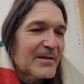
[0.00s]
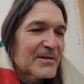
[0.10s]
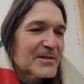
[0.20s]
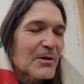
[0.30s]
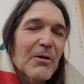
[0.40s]

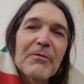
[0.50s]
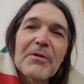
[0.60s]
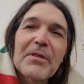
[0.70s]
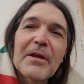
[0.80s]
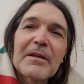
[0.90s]
Just
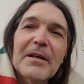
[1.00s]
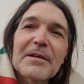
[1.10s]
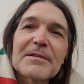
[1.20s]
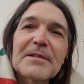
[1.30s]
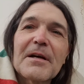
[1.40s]
overthinking
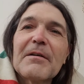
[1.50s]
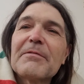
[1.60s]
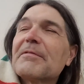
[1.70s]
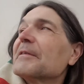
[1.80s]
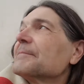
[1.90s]

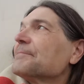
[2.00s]
stuff and